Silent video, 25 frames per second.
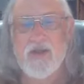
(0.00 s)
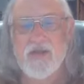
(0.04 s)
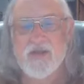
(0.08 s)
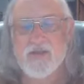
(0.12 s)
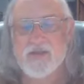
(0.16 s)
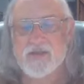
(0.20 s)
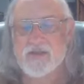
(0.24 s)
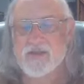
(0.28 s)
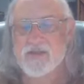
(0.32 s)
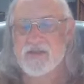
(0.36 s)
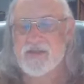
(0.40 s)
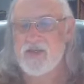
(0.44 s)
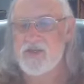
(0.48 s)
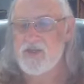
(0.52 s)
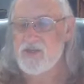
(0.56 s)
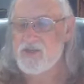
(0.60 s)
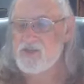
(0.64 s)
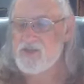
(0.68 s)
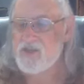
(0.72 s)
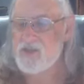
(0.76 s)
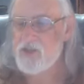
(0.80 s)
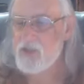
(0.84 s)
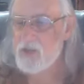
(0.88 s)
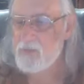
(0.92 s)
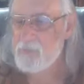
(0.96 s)
is
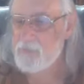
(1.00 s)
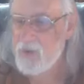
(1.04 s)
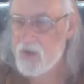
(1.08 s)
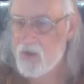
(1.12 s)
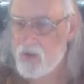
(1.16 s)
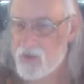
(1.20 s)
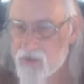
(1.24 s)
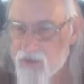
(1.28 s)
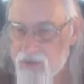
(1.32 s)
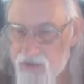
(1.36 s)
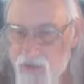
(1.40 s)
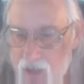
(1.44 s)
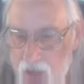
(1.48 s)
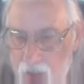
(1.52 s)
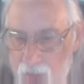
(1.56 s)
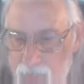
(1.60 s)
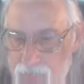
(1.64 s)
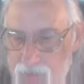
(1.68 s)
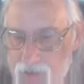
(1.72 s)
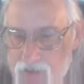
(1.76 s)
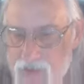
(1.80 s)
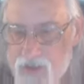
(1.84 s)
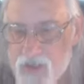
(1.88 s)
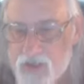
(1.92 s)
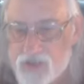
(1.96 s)
teaching about a
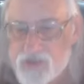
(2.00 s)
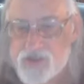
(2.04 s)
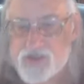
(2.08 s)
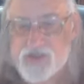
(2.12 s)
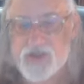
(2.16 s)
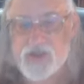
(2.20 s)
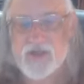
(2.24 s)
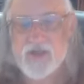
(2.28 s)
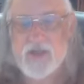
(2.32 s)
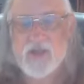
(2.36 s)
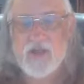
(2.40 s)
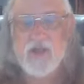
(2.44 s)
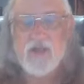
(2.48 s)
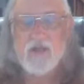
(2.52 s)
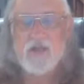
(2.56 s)
topic that she